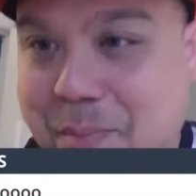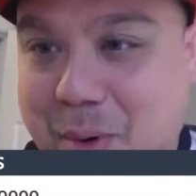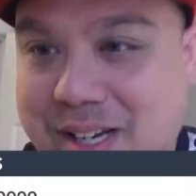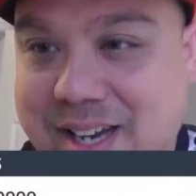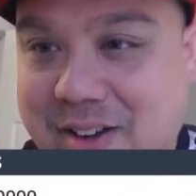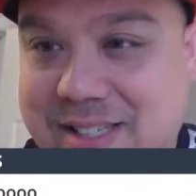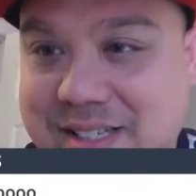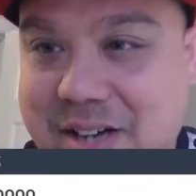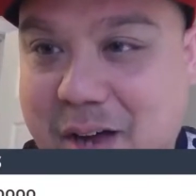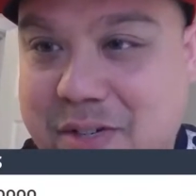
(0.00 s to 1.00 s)
your boy Delz, he
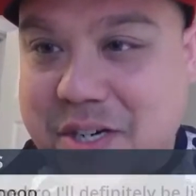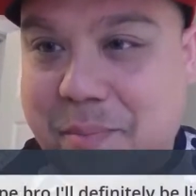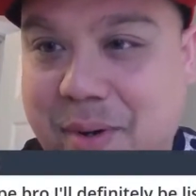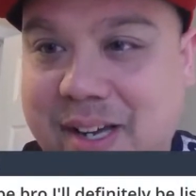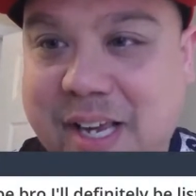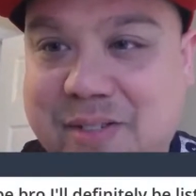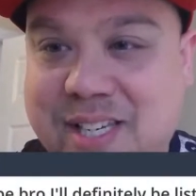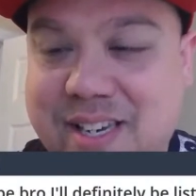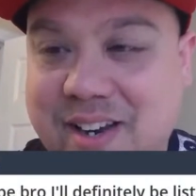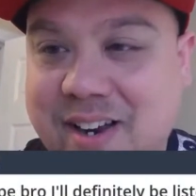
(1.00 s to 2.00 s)
loves you,
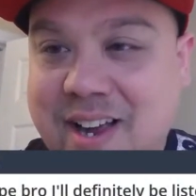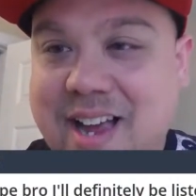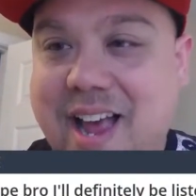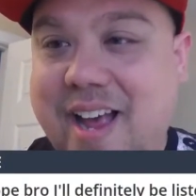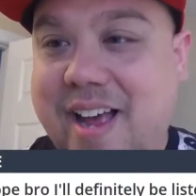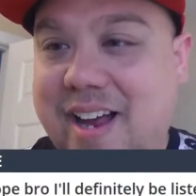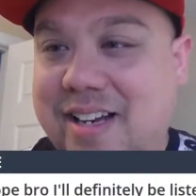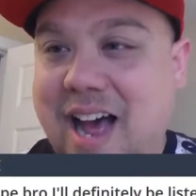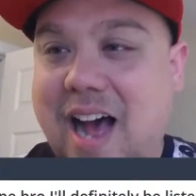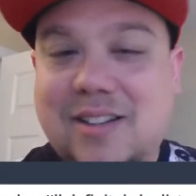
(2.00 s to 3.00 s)
believes in you.
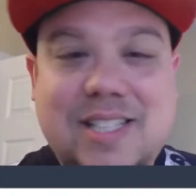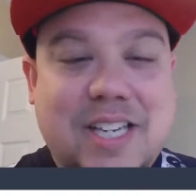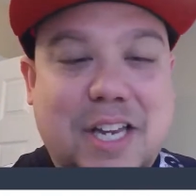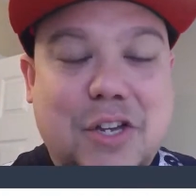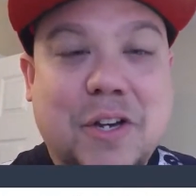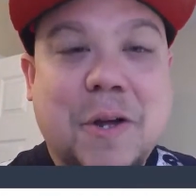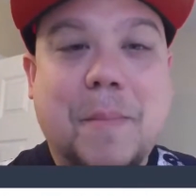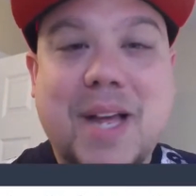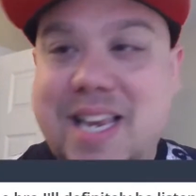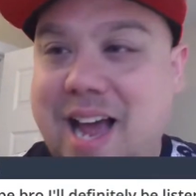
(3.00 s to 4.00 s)
And I'll see you
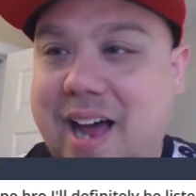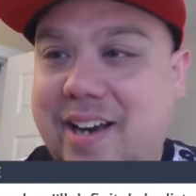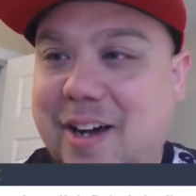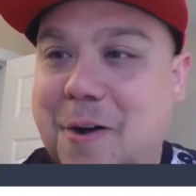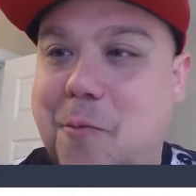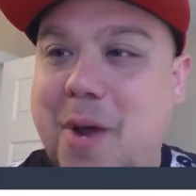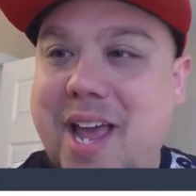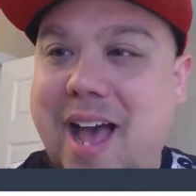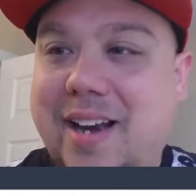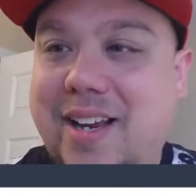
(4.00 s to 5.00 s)
manana.
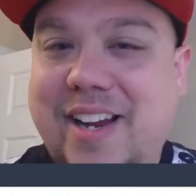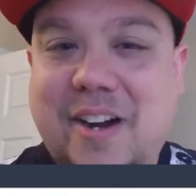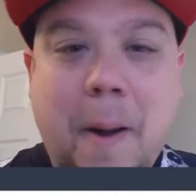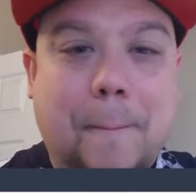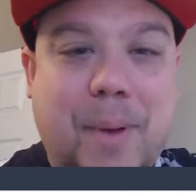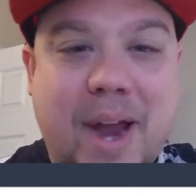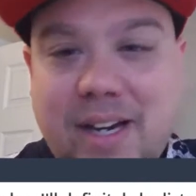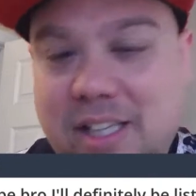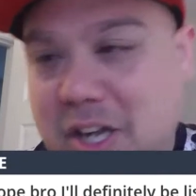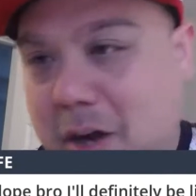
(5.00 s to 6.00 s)
We out of here.
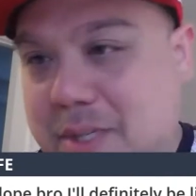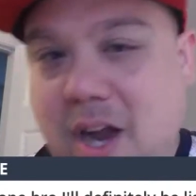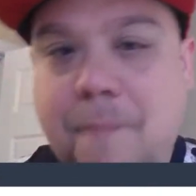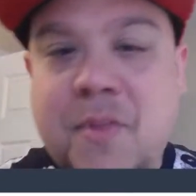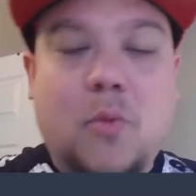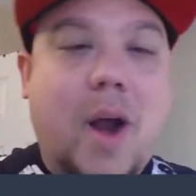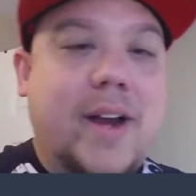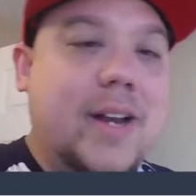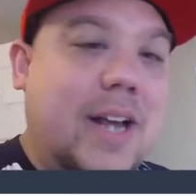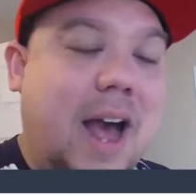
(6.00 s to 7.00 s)
Bang the thumbs up.
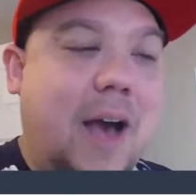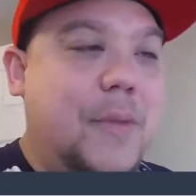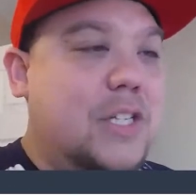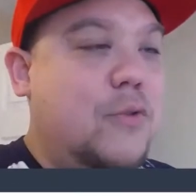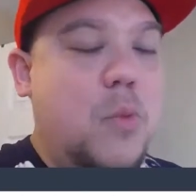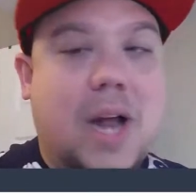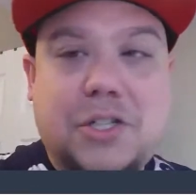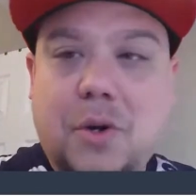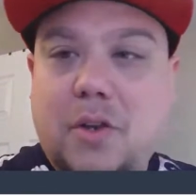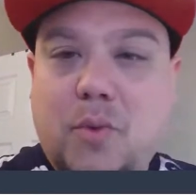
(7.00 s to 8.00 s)
Write in the comments. We
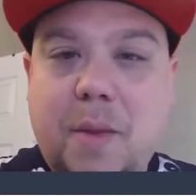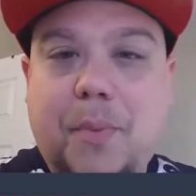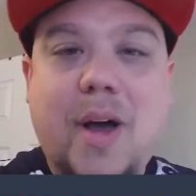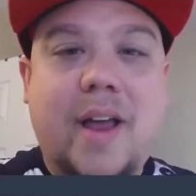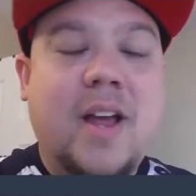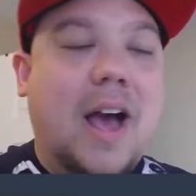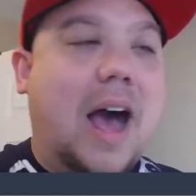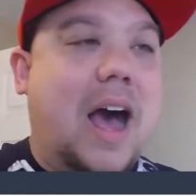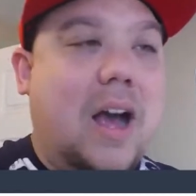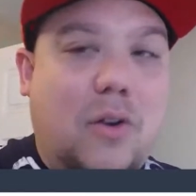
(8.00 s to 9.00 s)
watch on the replay.
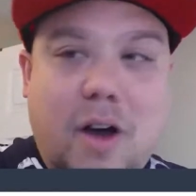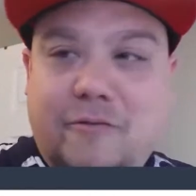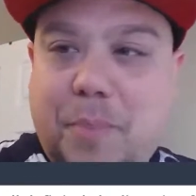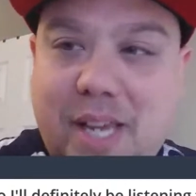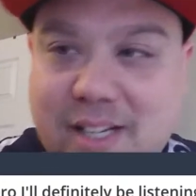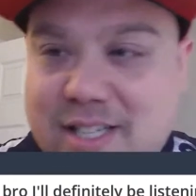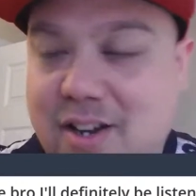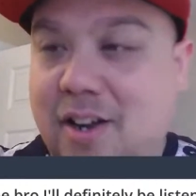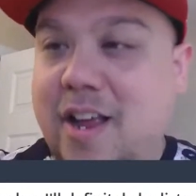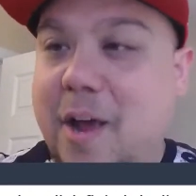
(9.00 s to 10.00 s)
I love
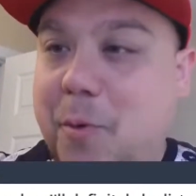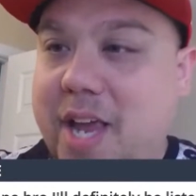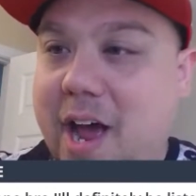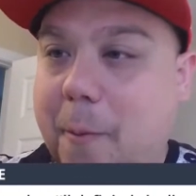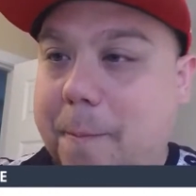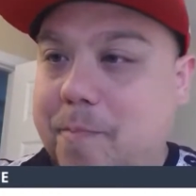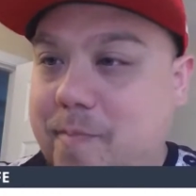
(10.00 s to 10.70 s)
pizza, and we out.